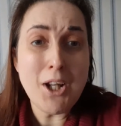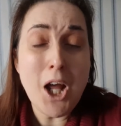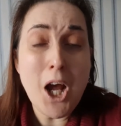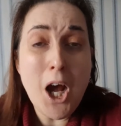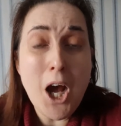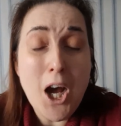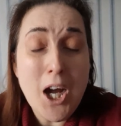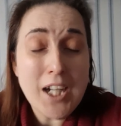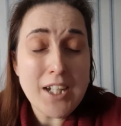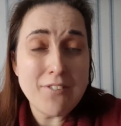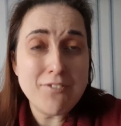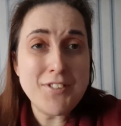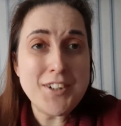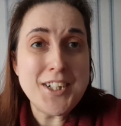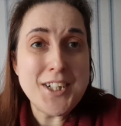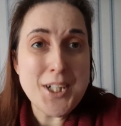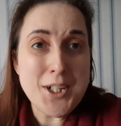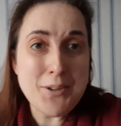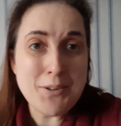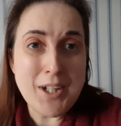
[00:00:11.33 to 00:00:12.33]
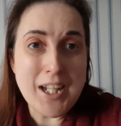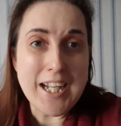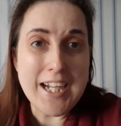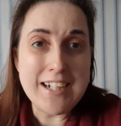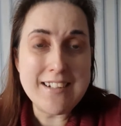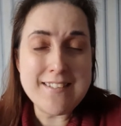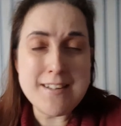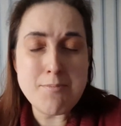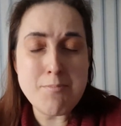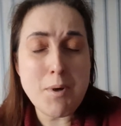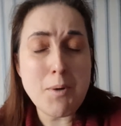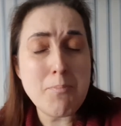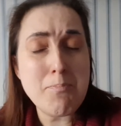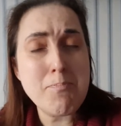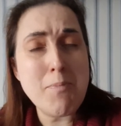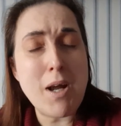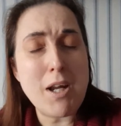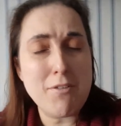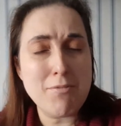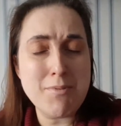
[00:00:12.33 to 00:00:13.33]
Hi, if you're new here to my,
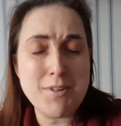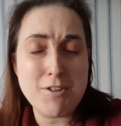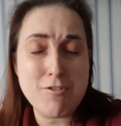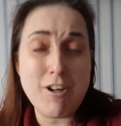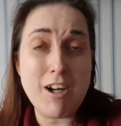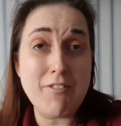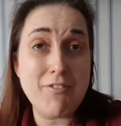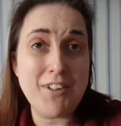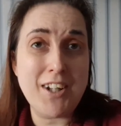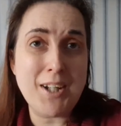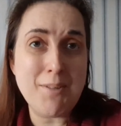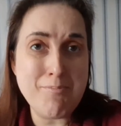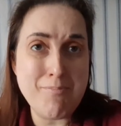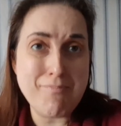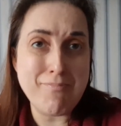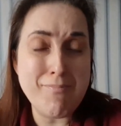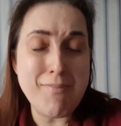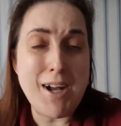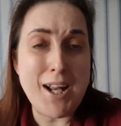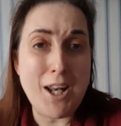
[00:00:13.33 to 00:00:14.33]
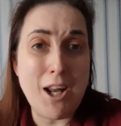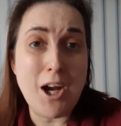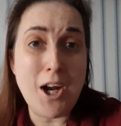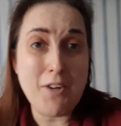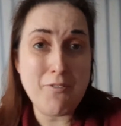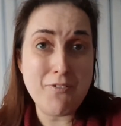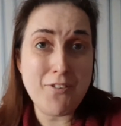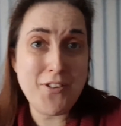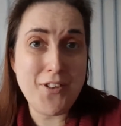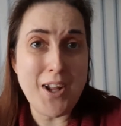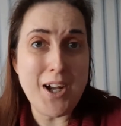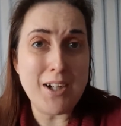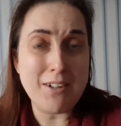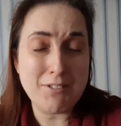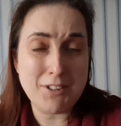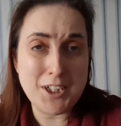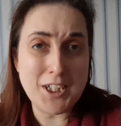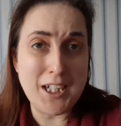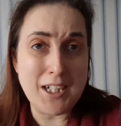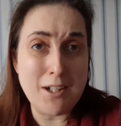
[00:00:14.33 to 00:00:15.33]
both my travel and my
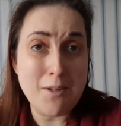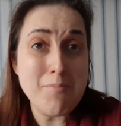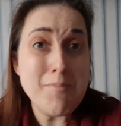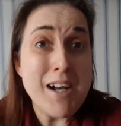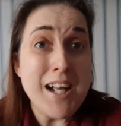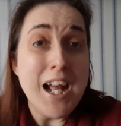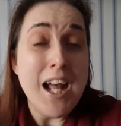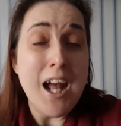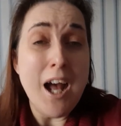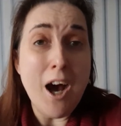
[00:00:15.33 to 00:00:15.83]
lifestyle channel.